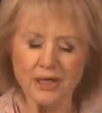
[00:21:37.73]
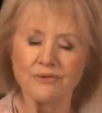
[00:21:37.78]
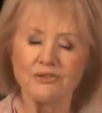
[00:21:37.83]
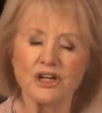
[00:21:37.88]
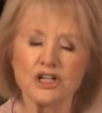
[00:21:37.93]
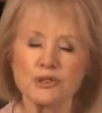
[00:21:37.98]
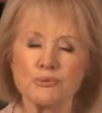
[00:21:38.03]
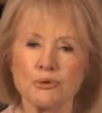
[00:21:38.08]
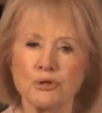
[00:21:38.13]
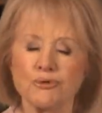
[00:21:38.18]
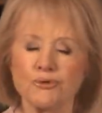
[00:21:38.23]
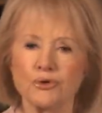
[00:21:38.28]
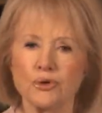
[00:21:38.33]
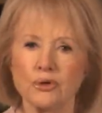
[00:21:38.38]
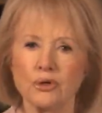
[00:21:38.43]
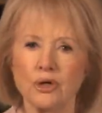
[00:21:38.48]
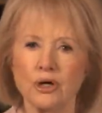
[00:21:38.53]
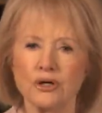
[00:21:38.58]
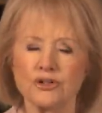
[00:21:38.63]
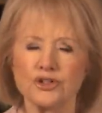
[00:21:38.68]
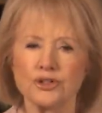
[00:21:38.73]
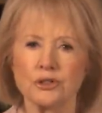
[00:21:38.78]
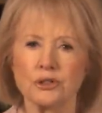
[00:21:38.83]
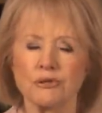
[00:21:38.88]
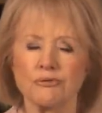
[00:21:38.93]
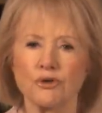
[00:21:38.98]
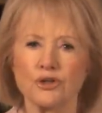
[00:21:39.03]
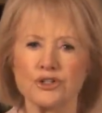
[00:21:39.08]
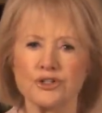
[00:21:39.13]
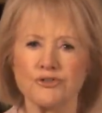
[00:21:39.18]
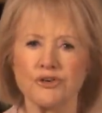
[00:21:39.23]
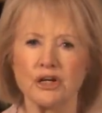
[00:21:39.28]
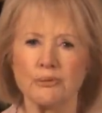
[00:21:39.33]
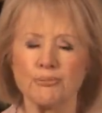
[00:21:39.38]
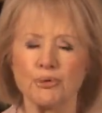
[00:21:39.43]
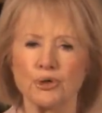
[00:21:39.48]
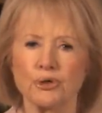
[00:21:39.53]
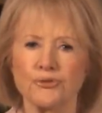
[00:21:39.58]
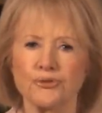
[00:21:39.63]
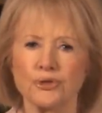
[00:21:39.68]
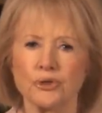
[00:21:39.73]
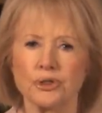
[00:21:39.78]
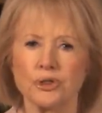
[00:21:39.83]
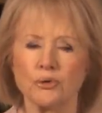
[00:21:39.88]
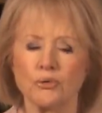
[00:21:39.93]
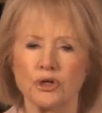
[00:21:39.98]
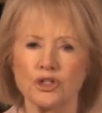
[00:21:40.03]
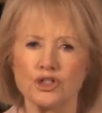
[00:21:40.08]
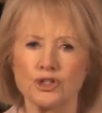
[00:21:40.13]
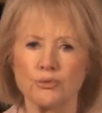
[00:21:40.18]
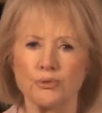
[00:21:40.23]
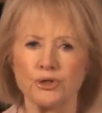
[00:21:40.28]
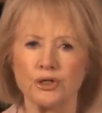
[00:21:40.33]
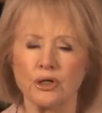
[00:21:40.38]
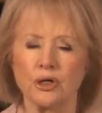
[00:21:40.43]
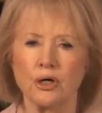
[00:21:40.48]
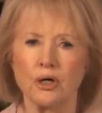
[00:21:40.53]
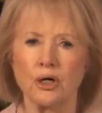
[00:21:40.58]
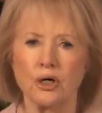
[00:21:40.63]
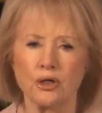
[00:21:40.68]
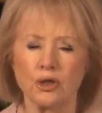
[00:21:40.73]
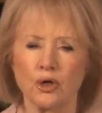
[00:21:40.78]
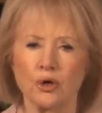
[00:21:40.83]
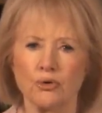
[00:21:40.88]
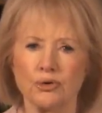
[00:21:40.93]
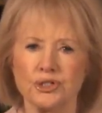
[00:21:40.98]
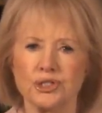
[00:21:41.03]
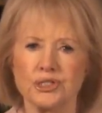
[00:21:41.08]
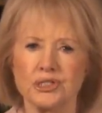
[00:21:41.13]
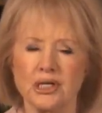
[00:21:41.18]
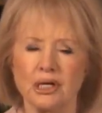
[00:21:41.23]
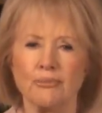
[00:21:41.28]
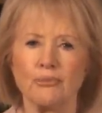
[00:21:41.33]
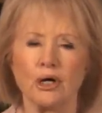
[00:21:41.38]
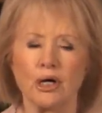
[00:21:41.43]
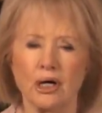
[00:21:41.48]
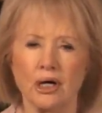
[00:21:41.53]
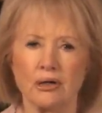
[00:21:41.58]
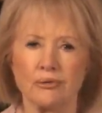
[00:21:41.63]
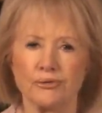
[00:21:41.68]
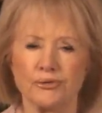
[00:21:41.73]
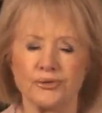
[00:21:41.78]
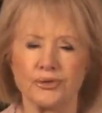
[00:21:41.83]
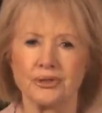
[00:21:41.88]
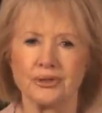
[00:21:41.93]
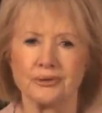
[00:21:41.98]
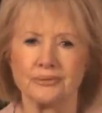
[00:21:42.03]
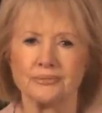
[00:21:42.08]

investment for a long-term diversified portfolio, what should we all own some of?